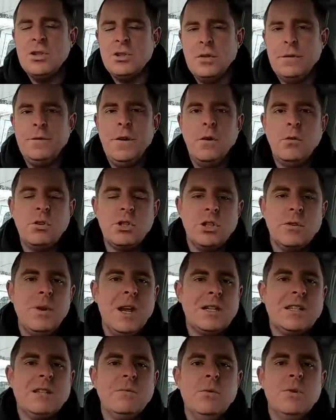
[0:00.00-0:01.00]
Sort of focus the
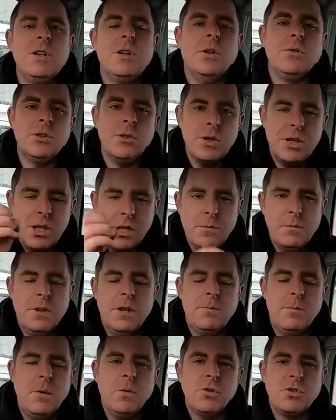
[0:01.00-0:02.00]
rest of the money on doing
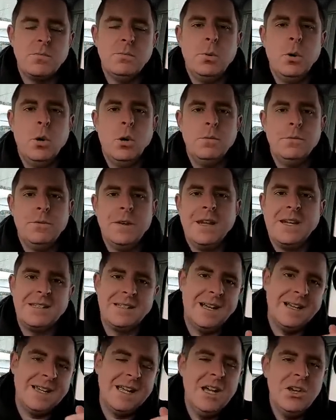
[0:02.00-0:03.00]
the most important things,
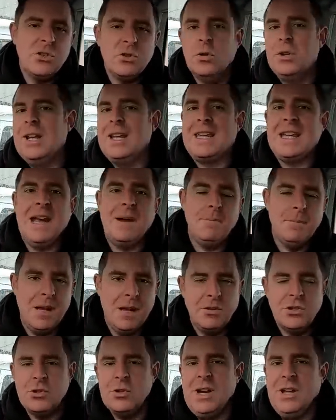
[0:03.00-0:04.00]
like sorting out a cam
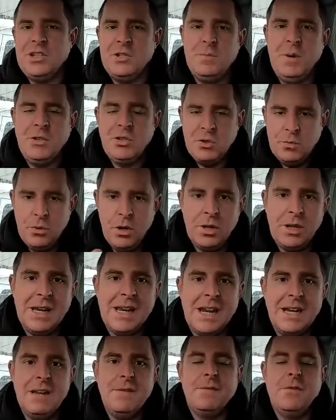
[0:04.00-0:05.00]
belt, sorting out suspension work,
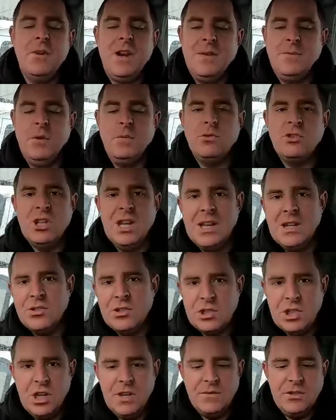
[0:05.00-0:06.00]
and getting it for an MOT
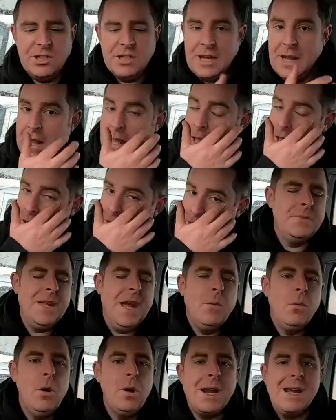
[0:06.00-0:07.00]
and servicing it.
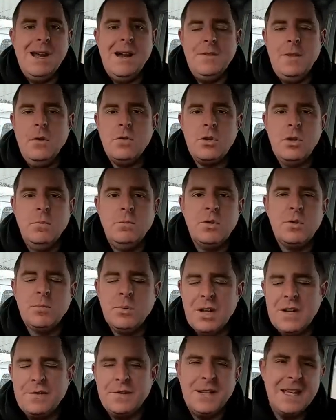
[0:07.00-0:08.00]
Now, working out those numbers
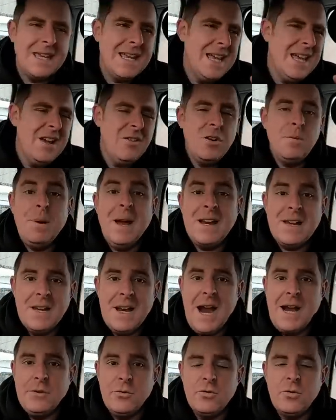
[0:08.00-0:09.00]
briefly, we paid
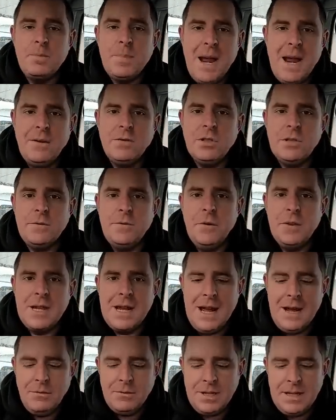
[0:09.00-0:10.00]
£900 for the
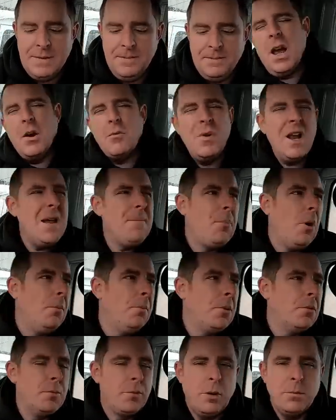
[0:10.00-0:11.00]
Audi. A rear
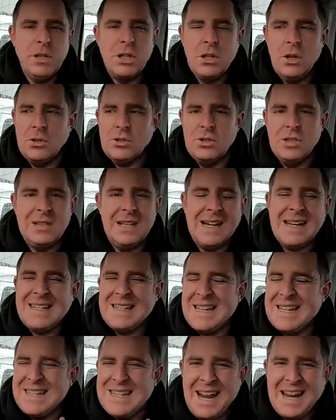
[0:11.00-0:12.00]
bumper would probably cost us, like I
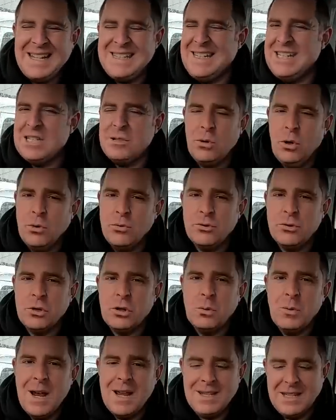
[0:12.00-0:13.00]
said, 90 to 100
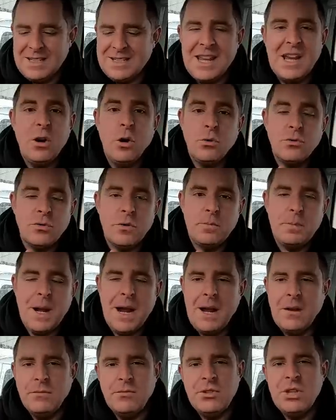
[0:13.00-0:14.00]
quid, let's say
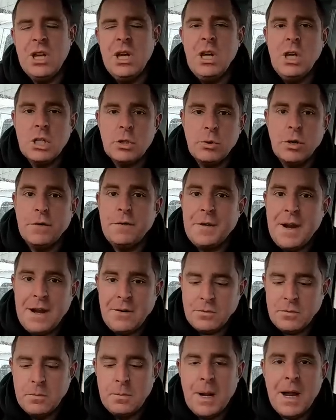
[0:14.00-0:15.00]
£100. So we're on
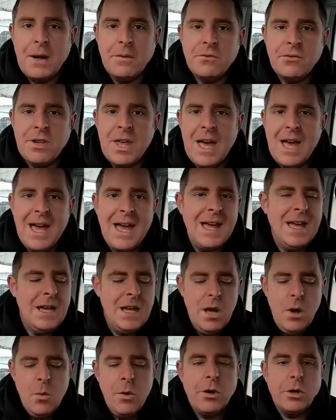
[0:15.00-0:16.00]
£1,000 there.
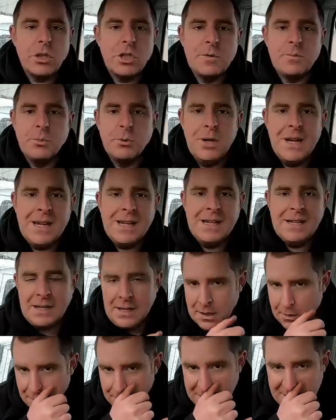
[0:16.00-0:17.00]
We've got a spring.
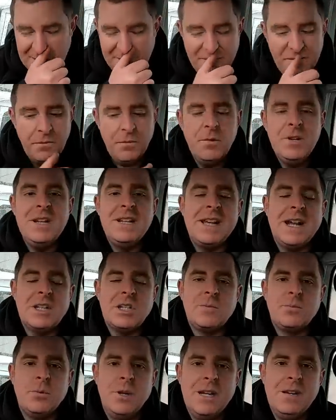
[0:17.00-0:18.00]
We need to get a
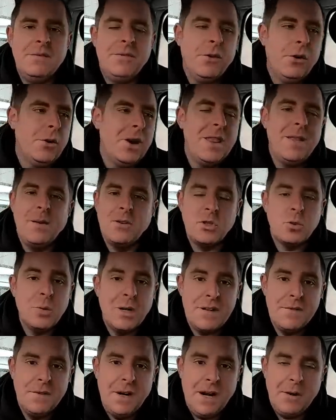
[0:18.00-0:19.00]
spring for it. They're at
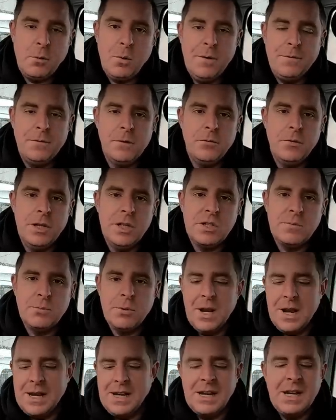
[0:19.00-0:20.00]
25 quid for a rear
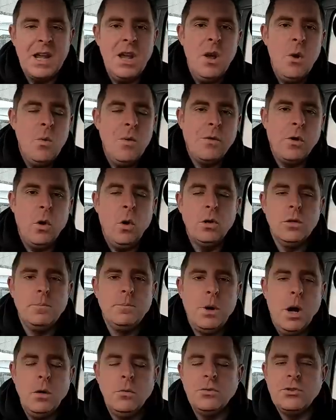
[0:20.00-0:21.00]
spring. We've got all the
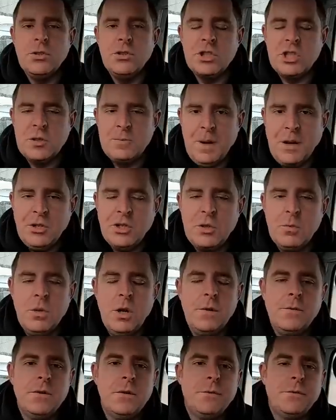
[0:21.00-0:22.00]
bolts and the suspension
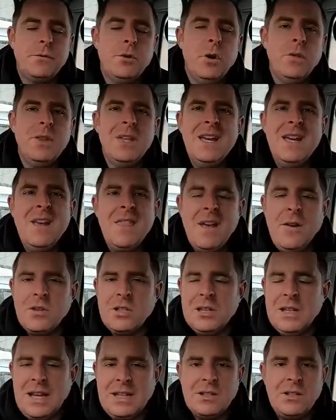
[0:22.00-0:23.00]
work for the front. That
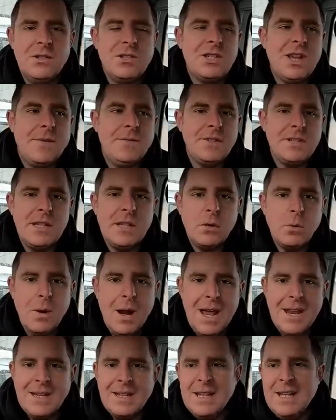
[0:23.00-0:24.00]
was less than 70
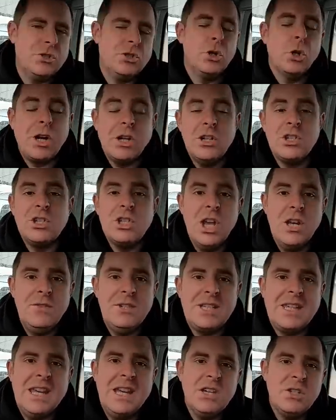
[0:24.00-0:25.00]
quid. Took in a
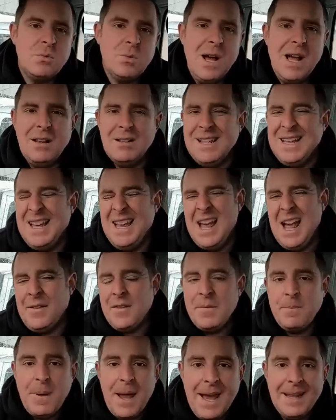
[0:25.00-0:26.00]
service kit as well, and
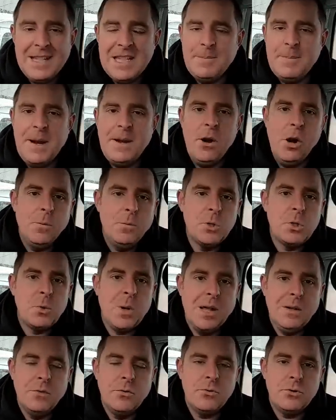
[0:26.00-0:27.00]
we barely spent over
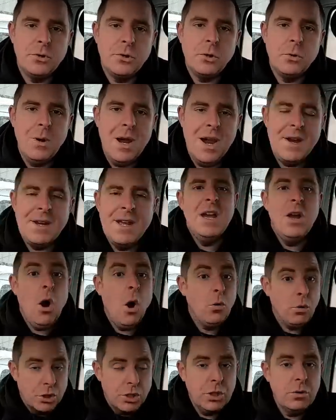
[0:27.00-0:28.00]
1,200 quid.
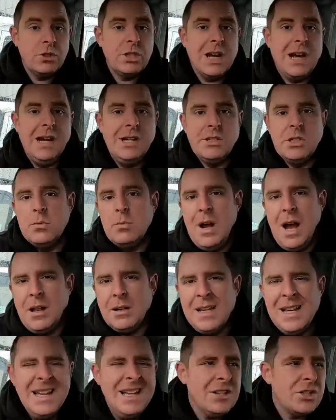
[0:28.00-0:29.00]
Oh, 2 tyres as
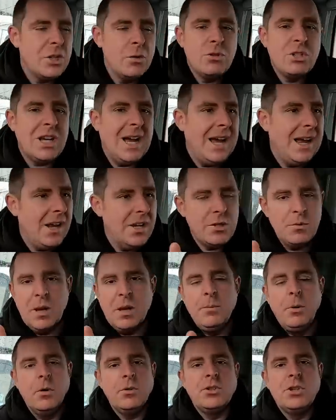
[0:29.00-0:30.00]
well. 2 tyres, we
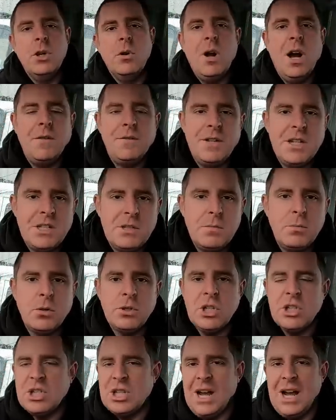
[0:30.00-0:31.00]
can put 2 half-decent
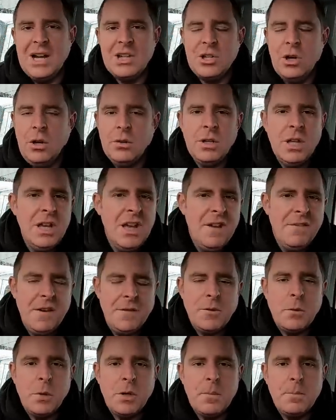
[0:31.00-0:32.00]
budget tyres on,
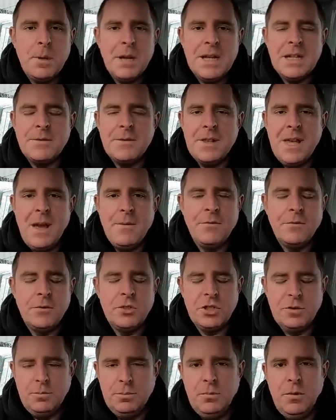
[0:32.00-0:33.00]
50 quid a piece for them,
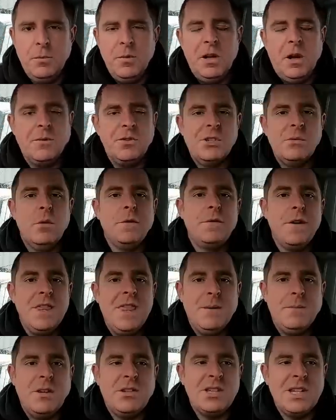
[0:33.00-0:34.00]
and we obviously will fit
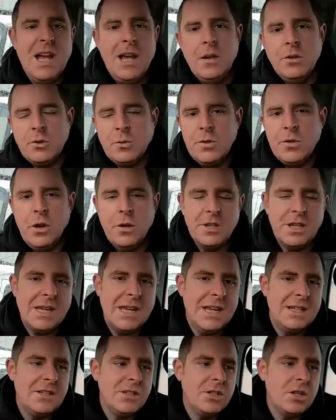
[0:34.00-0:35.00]
them ourselves. We've got the
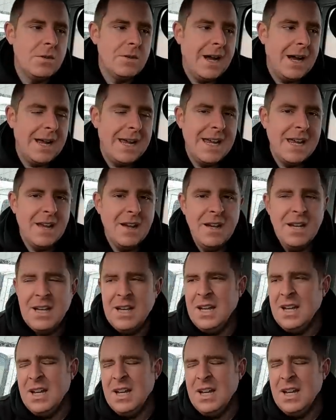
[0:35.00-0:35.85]
gear to do that here.